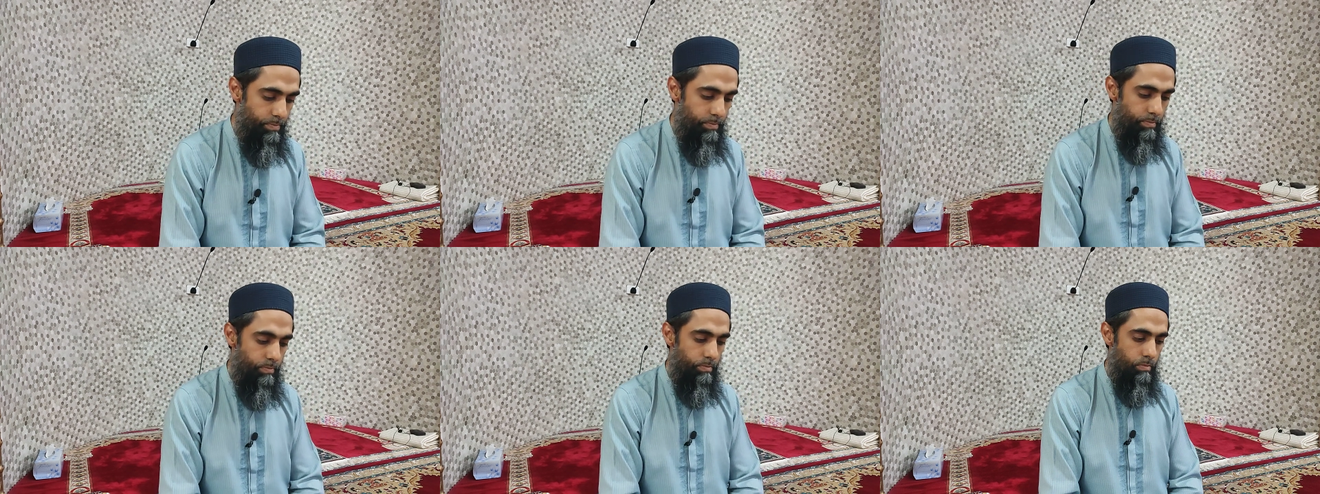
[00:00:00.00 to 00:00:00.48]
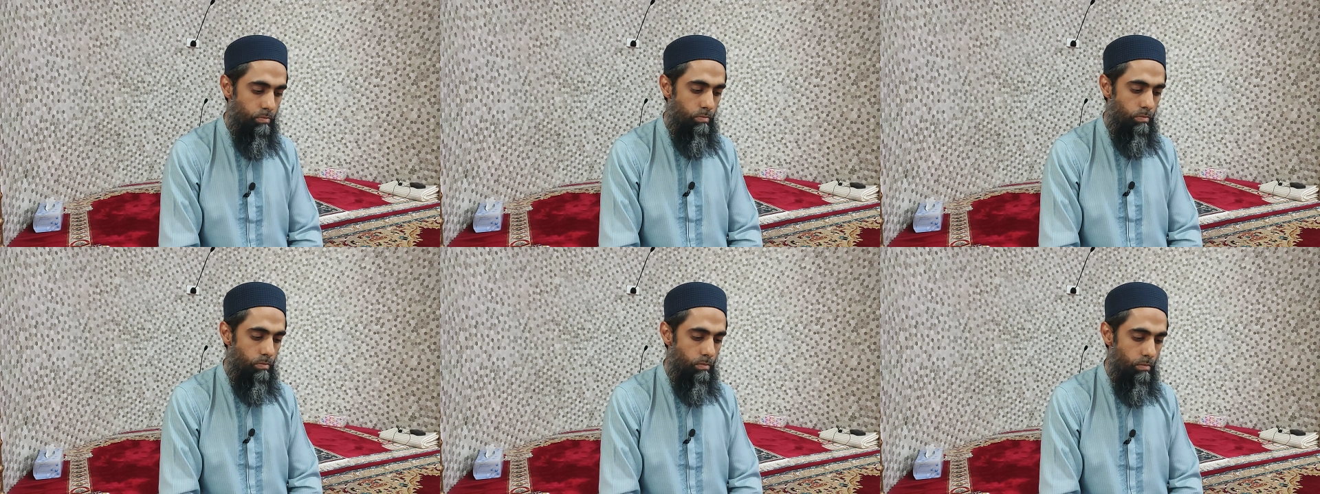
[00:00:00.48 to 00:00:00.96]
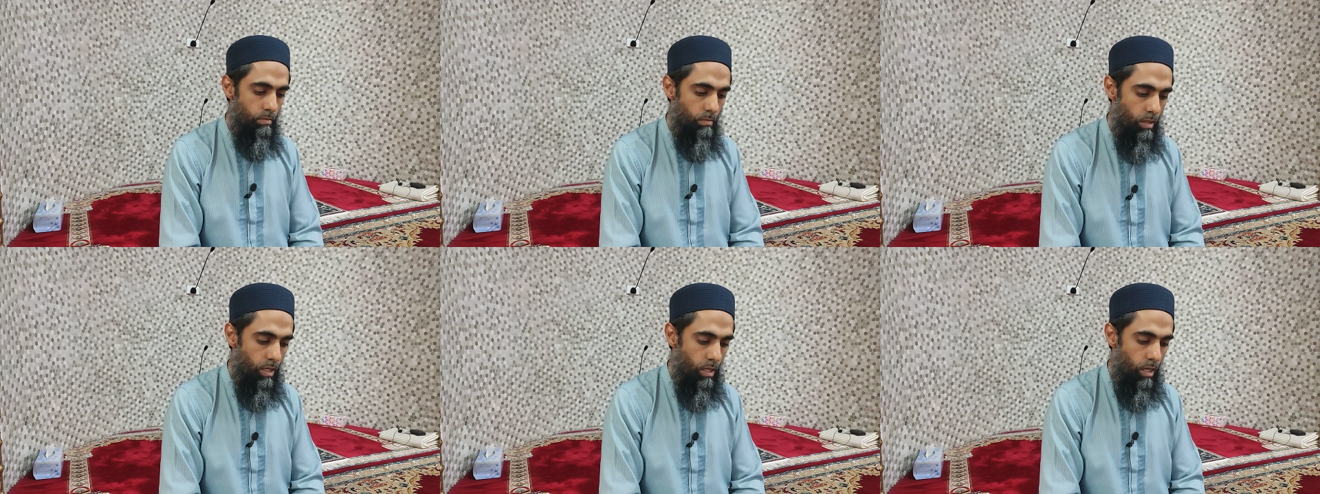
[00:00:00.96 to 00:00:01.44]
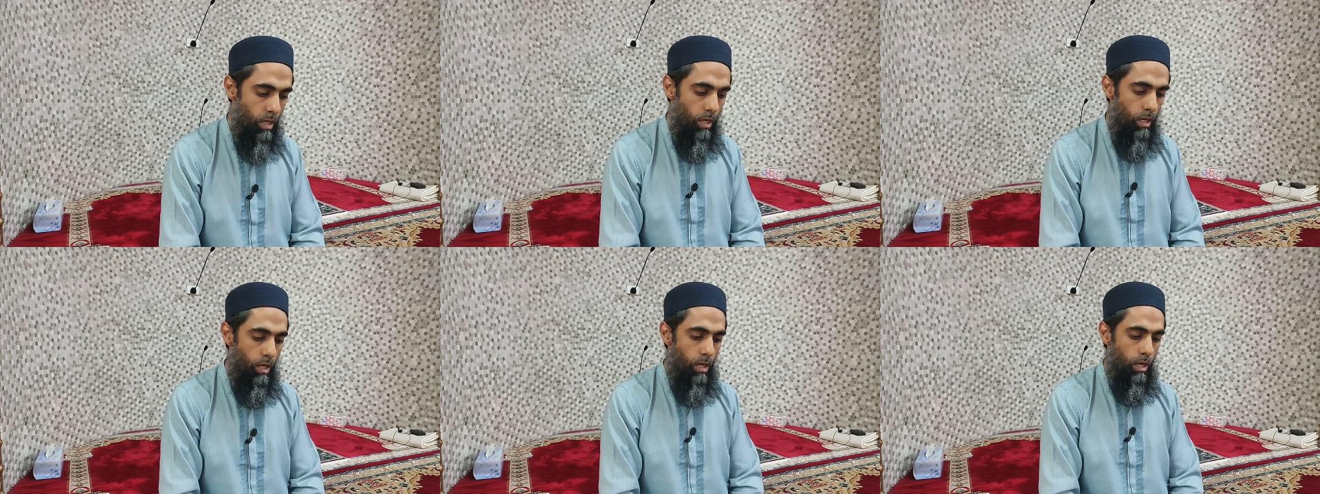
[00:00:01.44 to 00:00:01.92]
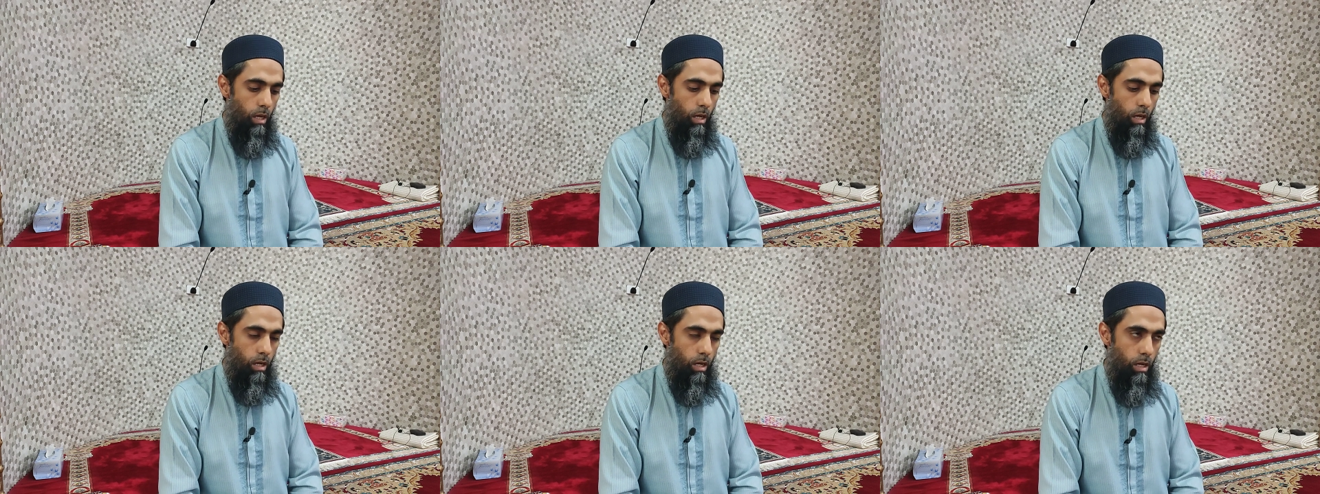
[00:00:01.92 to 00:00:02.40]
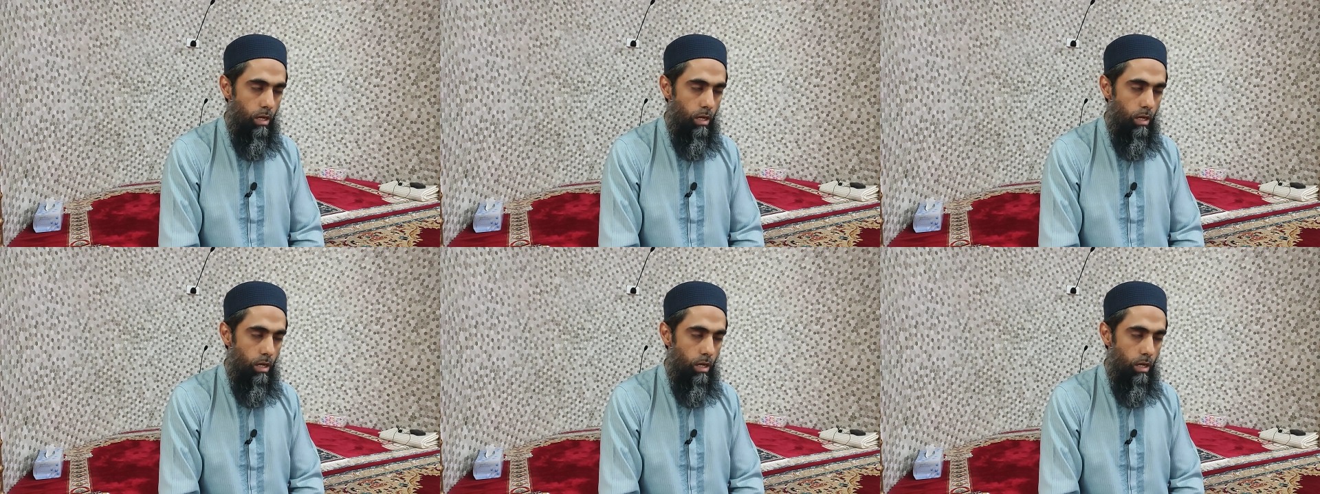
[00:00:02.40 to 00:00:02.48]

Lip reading: [no speech]